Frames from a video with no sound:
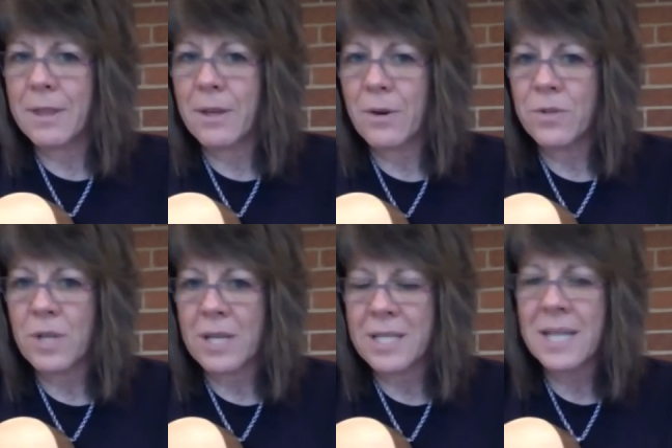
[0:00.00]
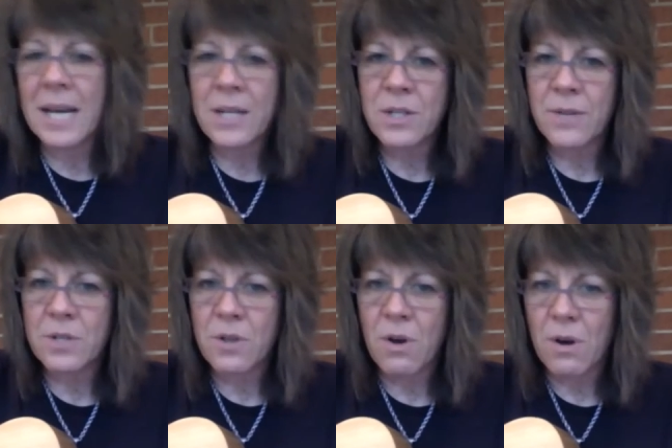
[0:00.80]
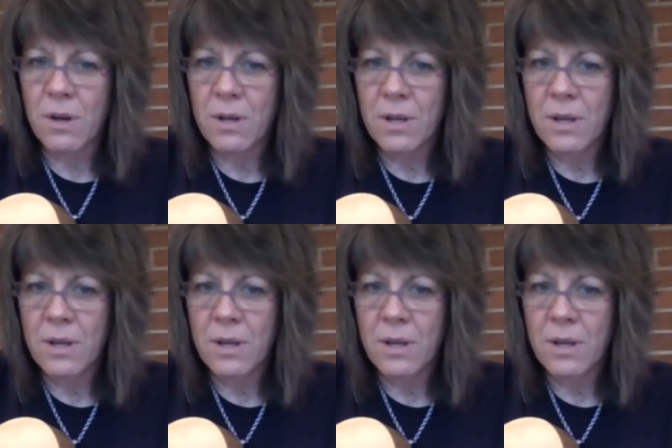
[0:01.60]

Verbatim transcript: that there's a section of a song